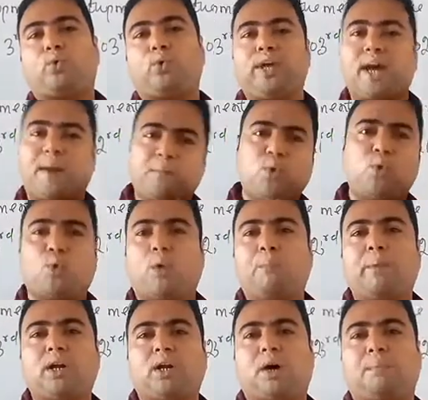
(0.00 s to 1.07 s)
we have to
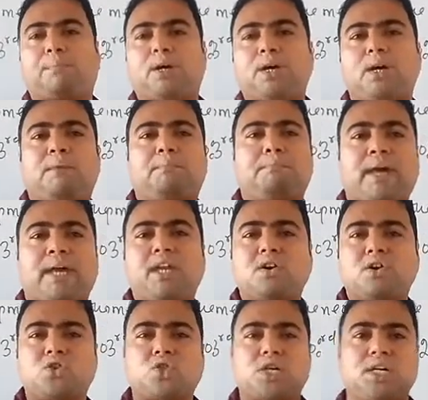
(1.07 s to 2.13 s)
open up various